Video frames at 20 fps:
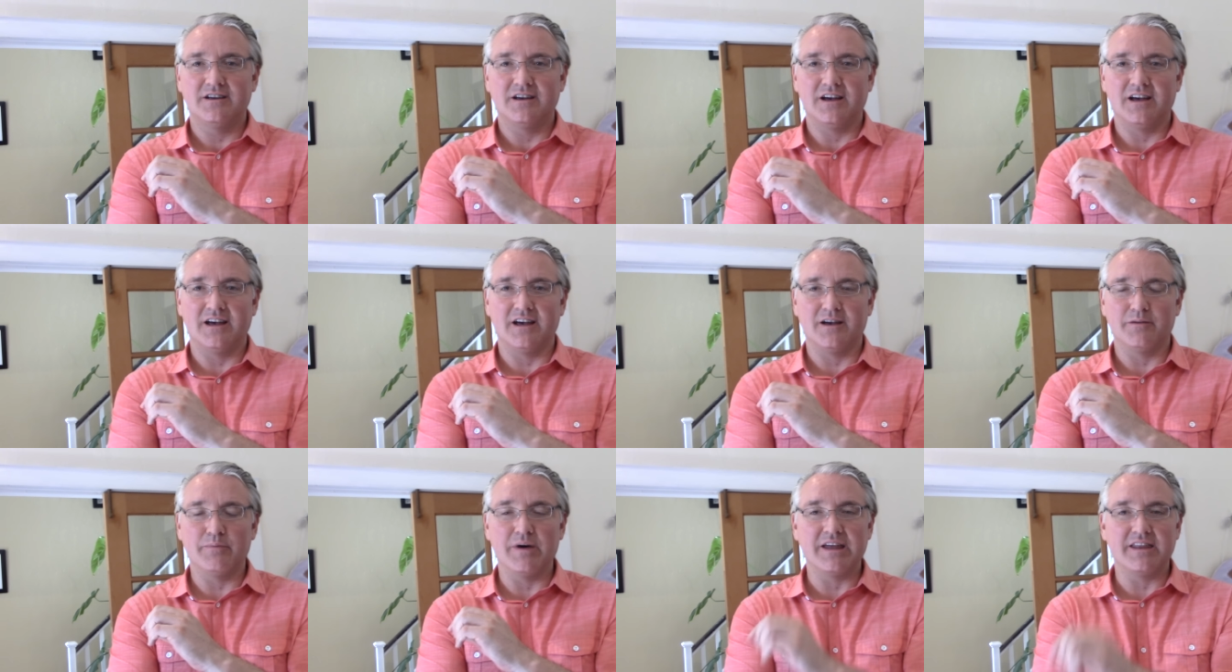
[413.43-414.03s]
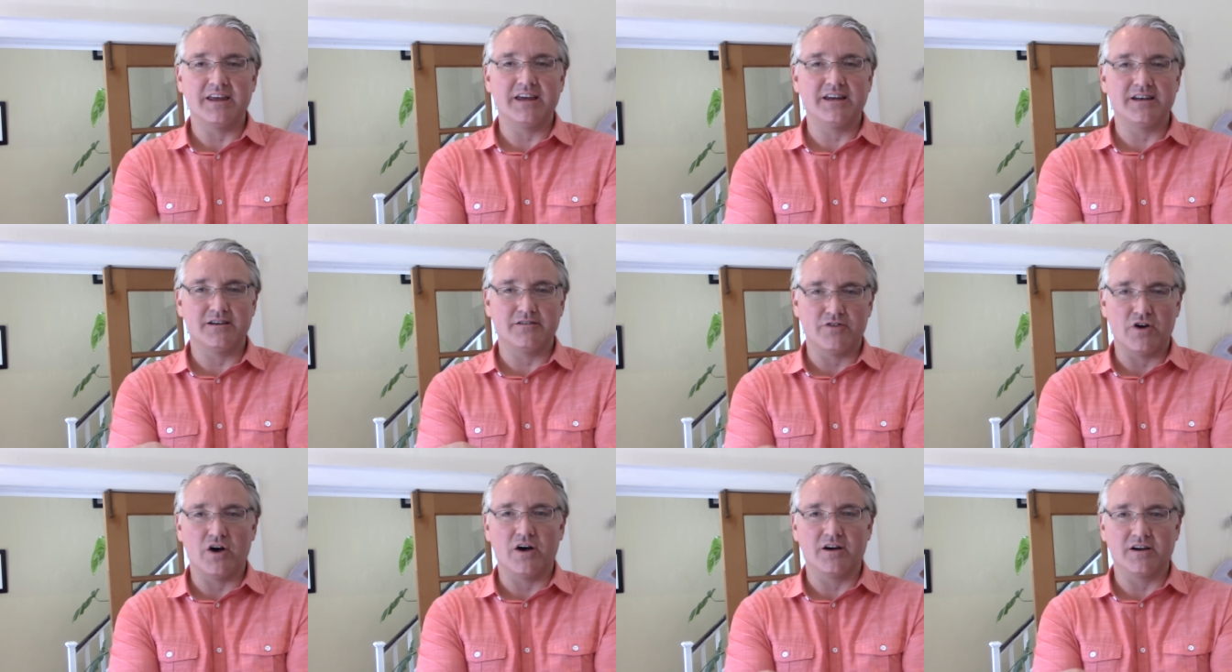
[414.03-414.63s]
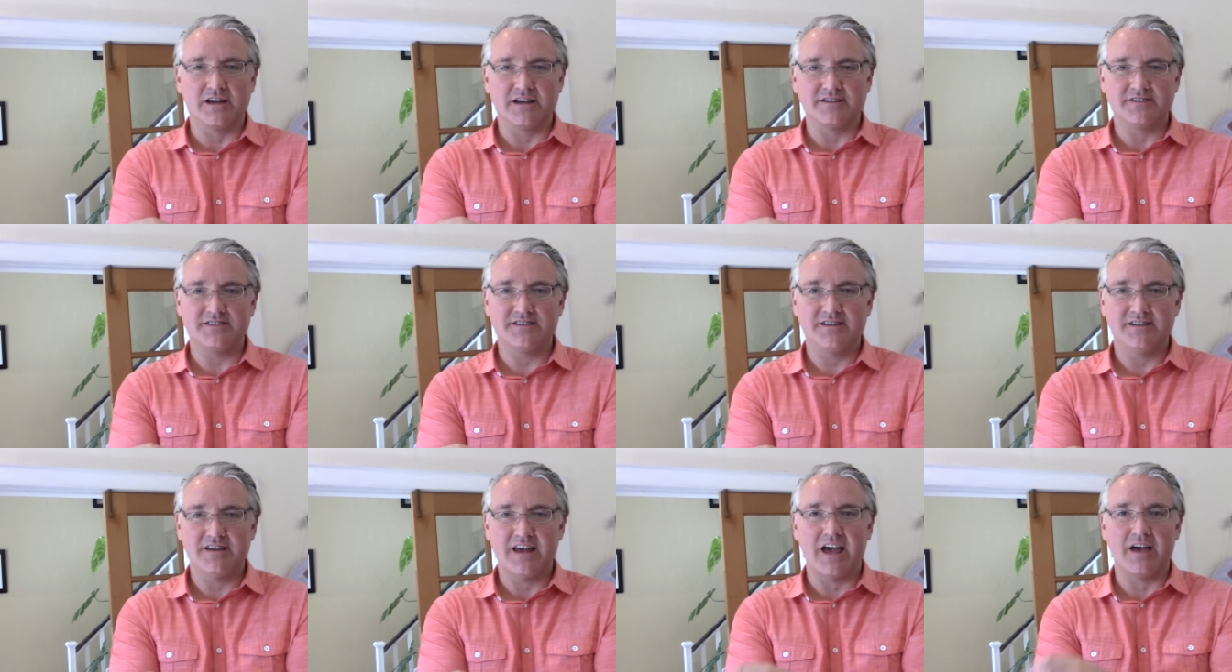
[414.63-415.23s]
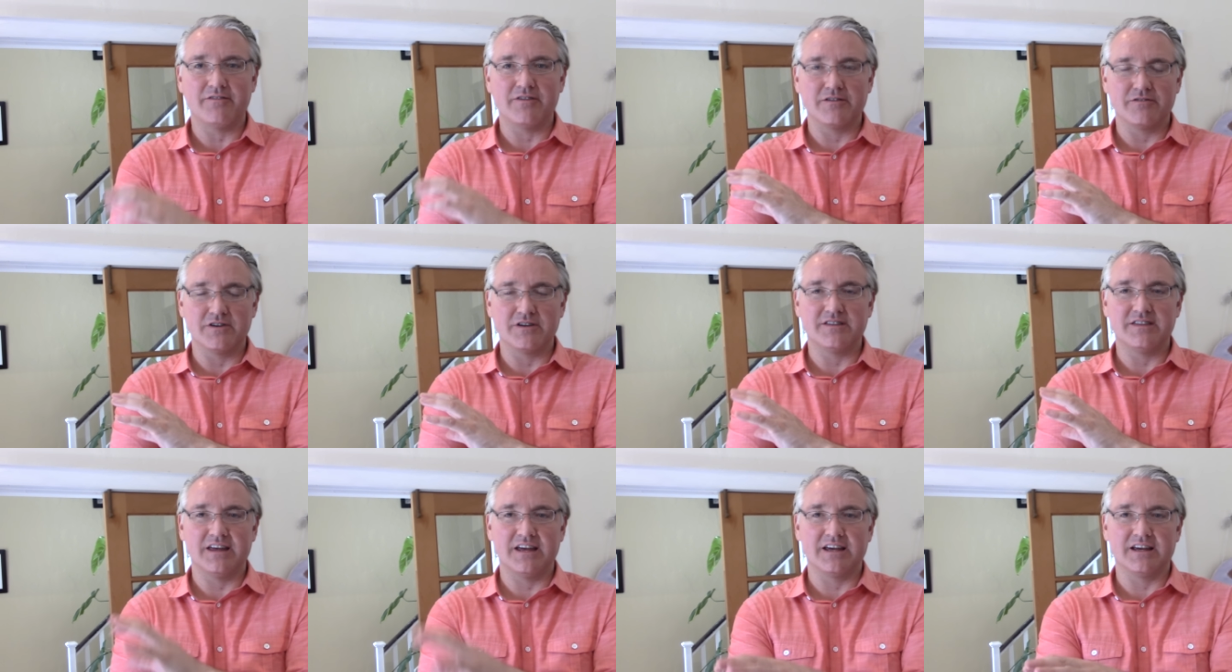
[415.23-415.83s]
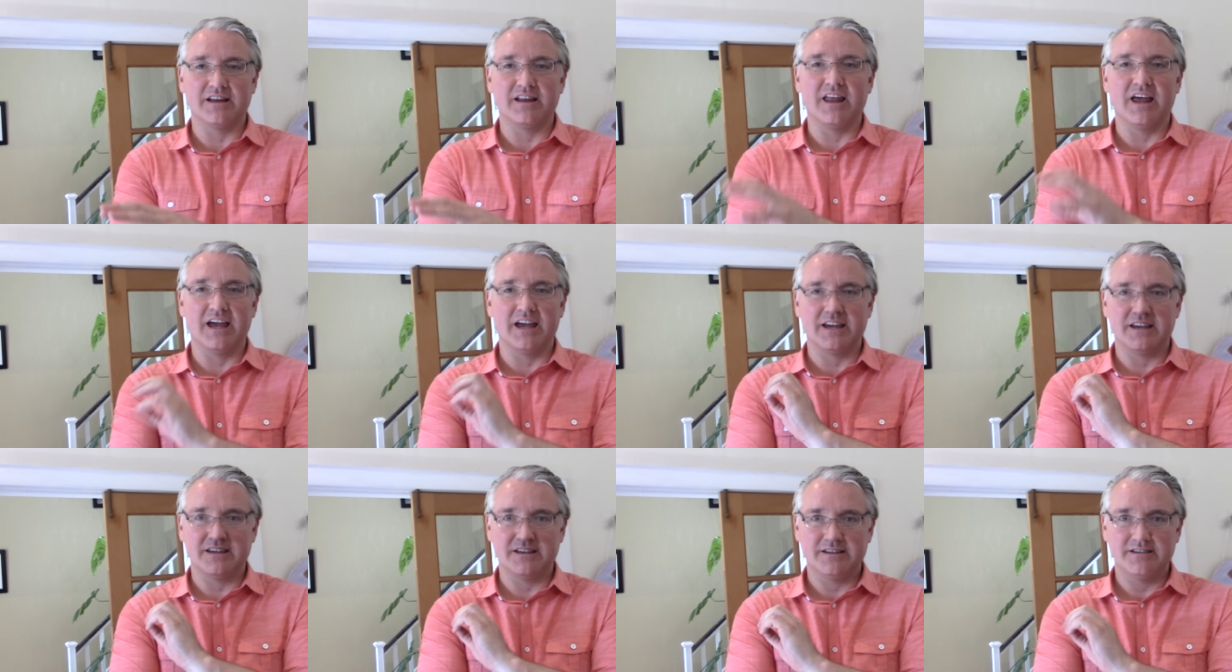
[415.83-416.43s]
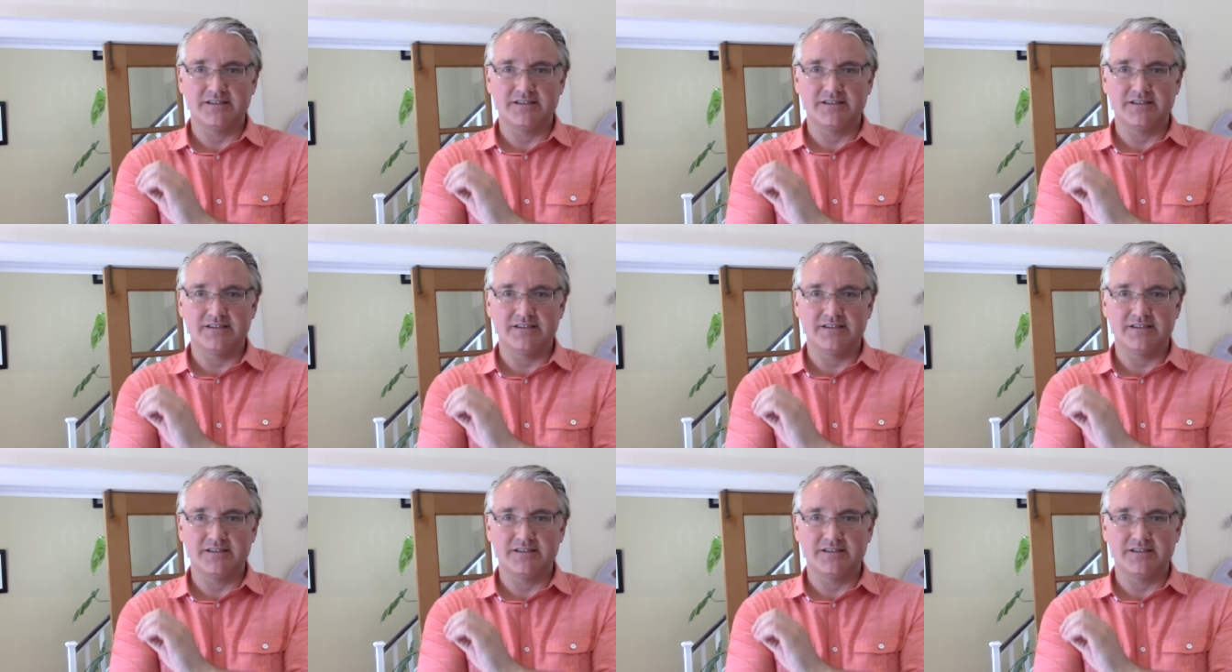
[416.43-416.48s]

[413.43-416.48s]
uh, by the end of August. Have everything like